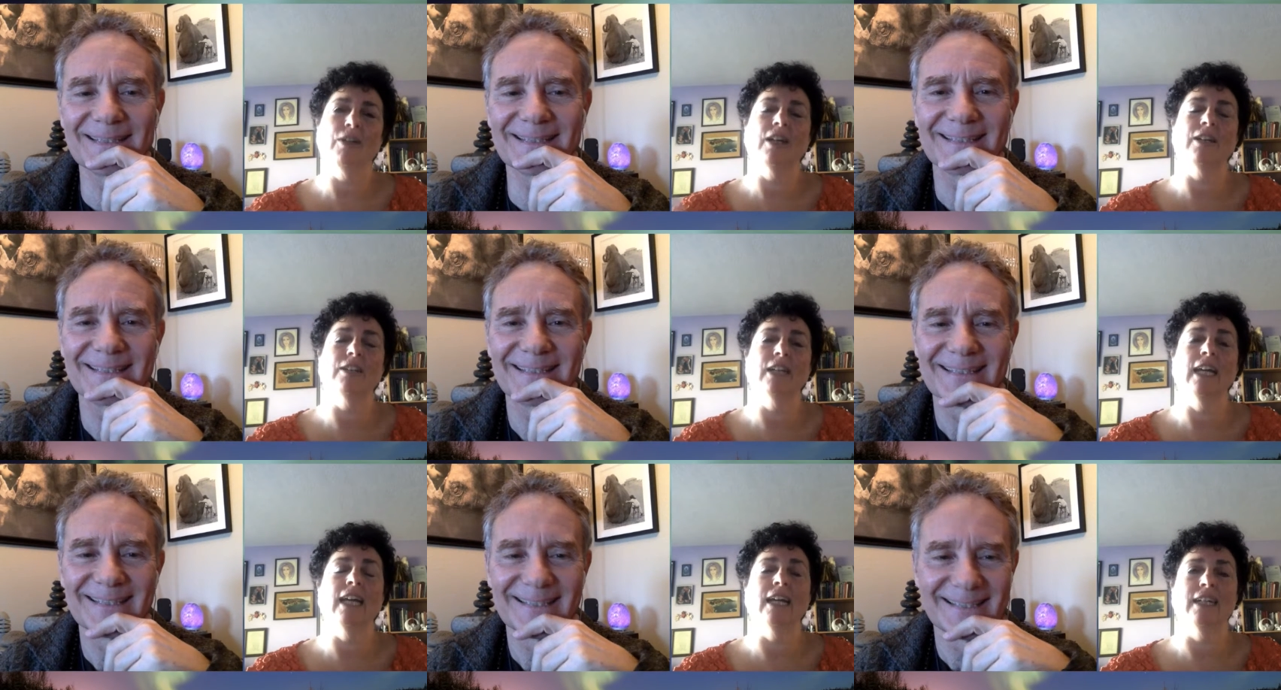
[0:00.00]
Speaker 1: well,
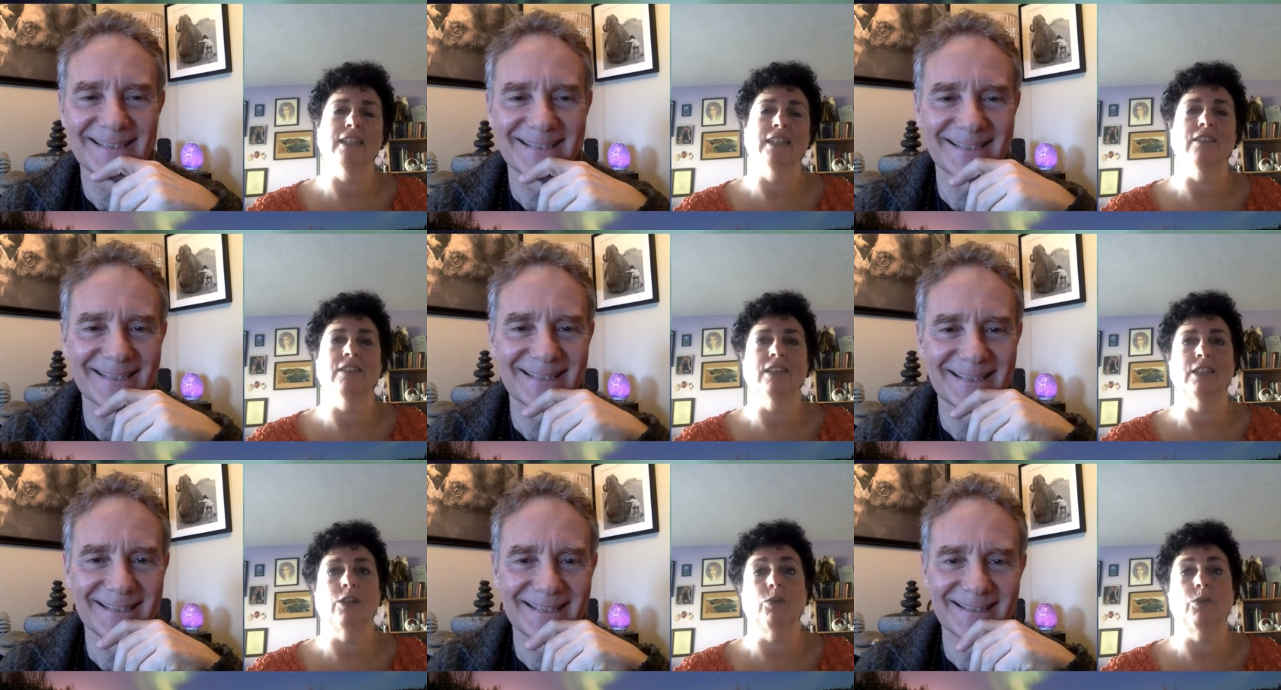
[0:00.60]
and,
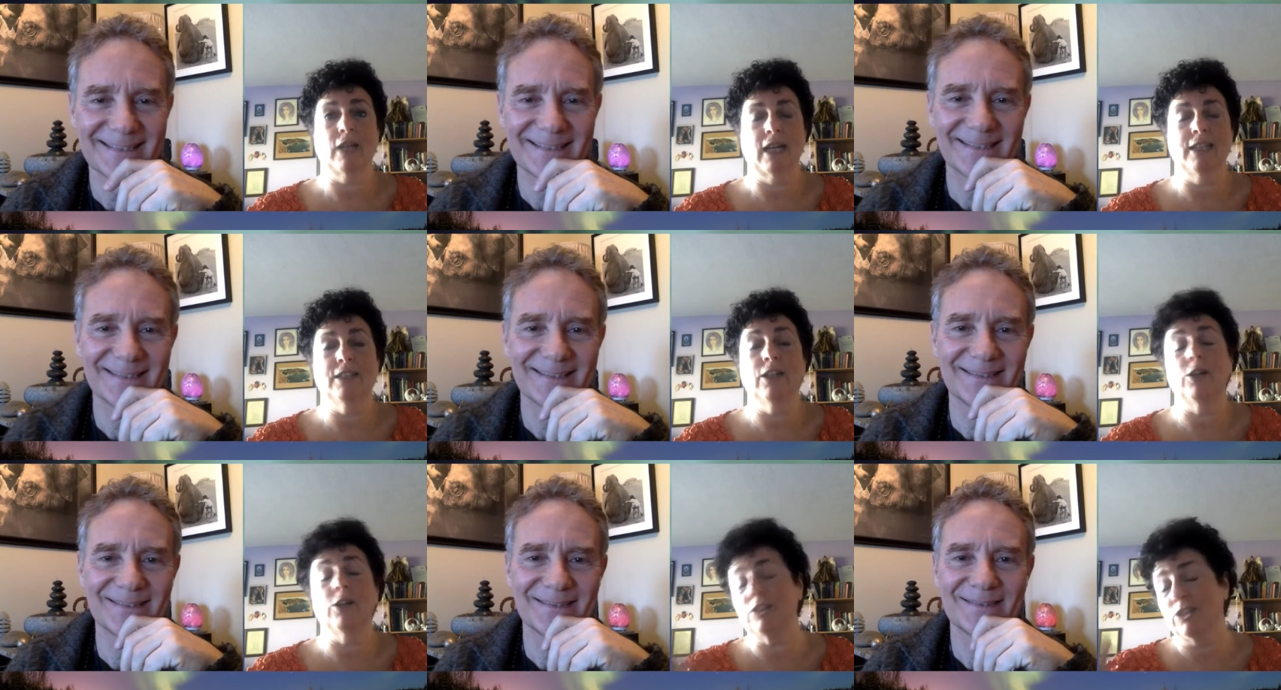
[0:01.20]
you know, what I
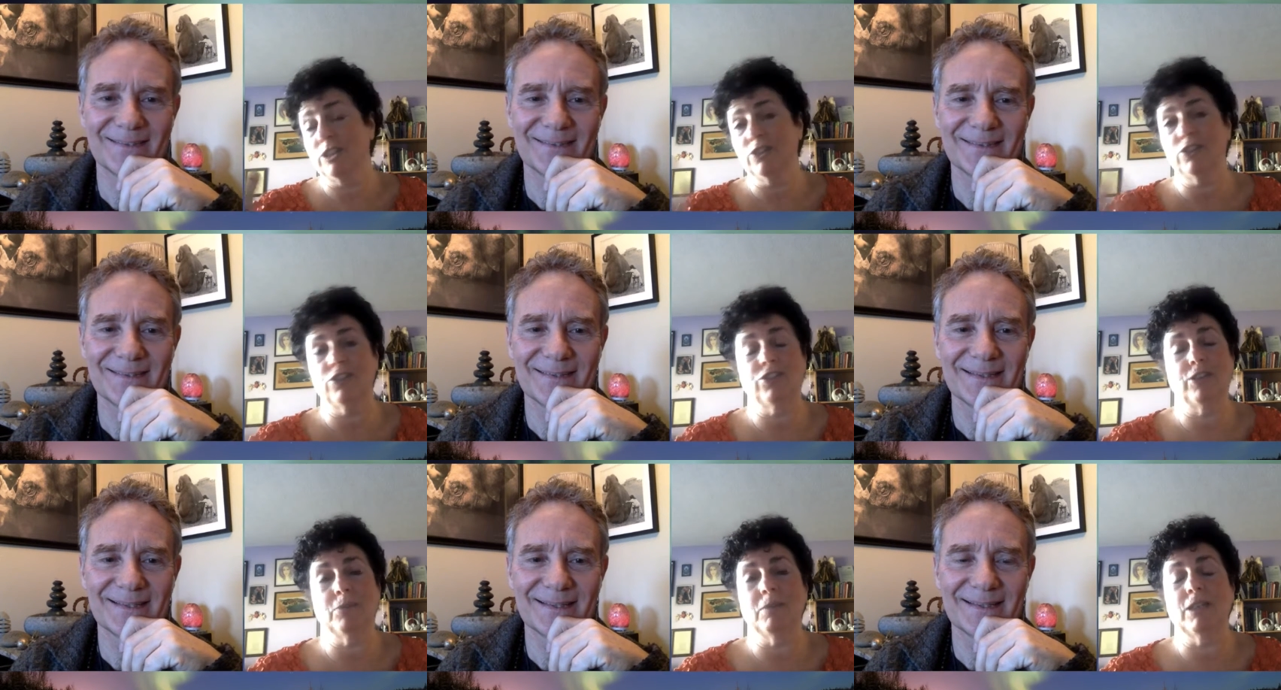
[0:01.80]
know, it's
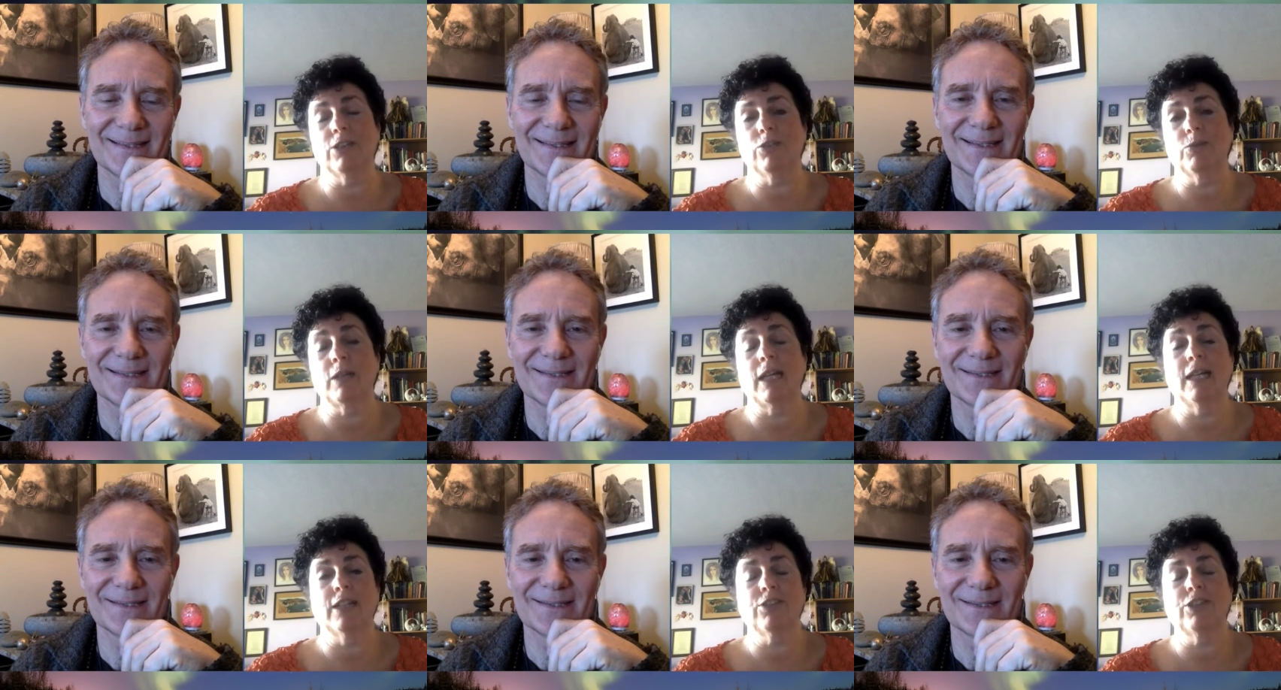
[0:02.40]
interesting because when I
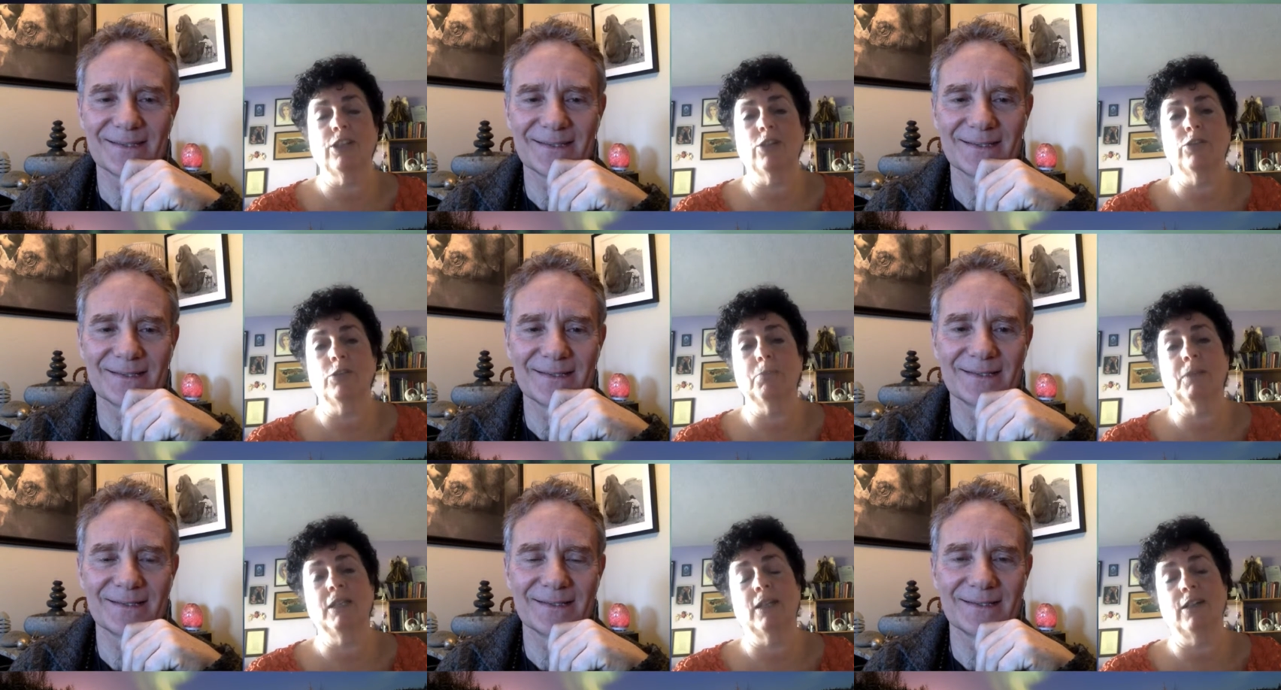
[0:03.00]
actually owned a
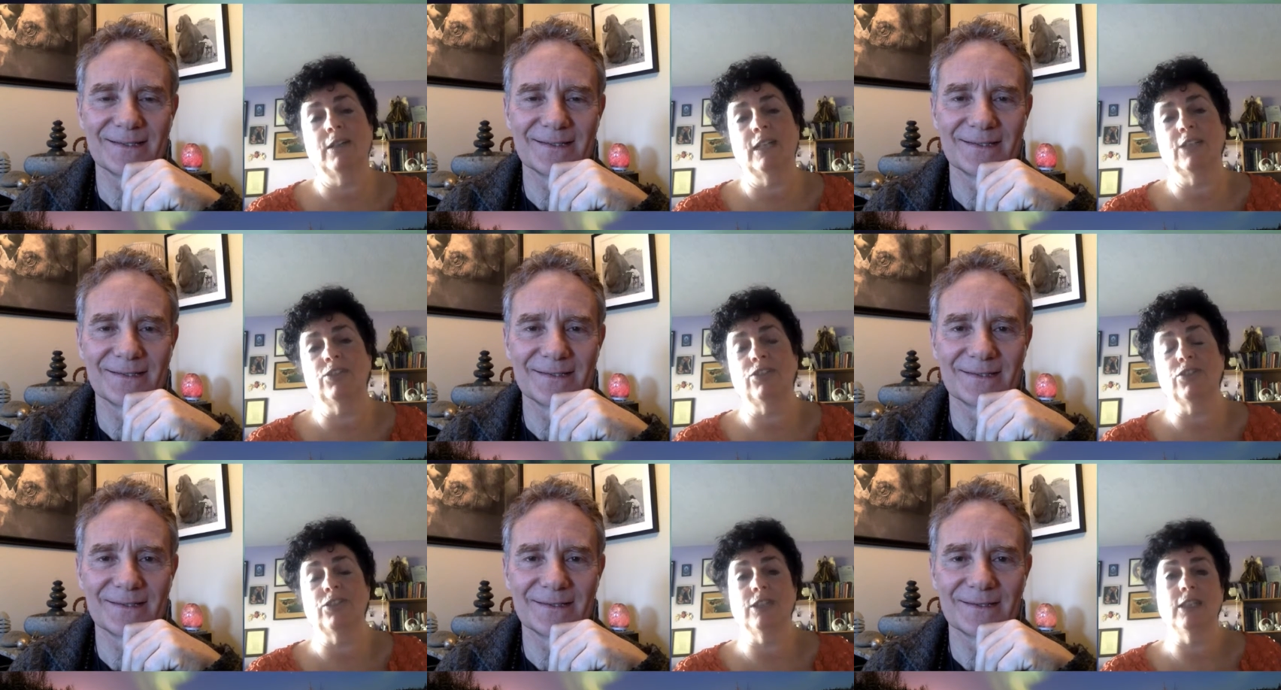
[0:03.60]
PR
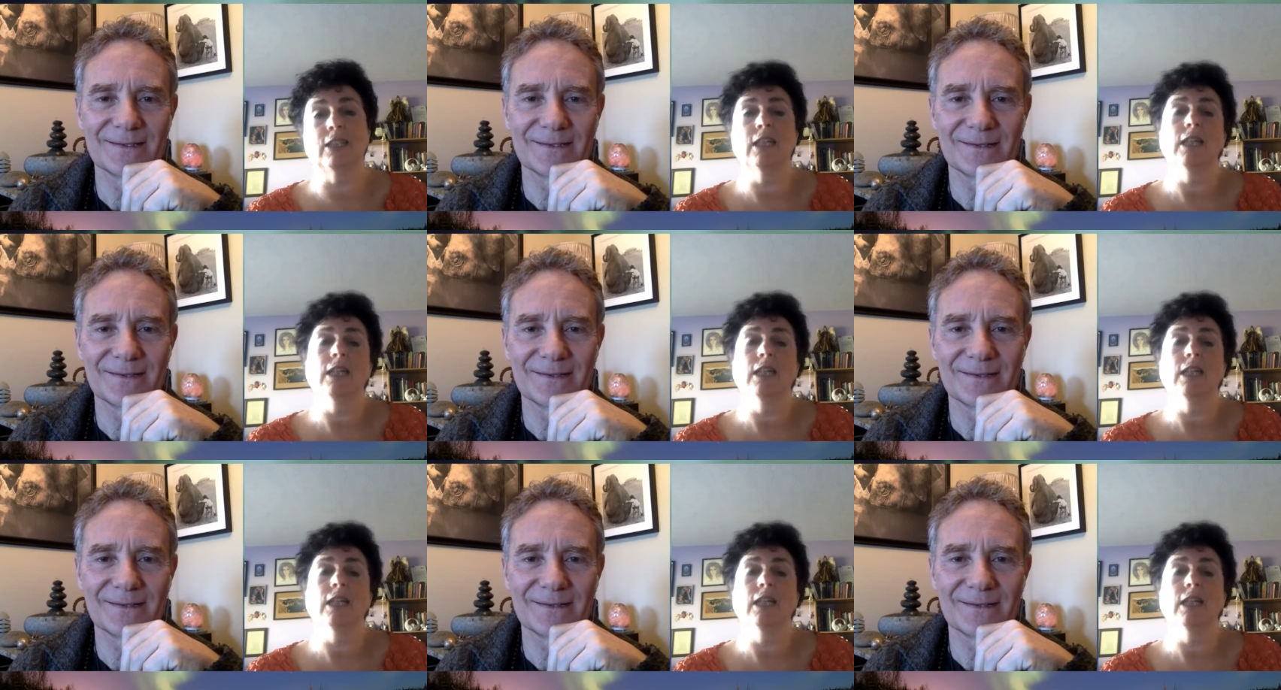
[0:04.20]
agency,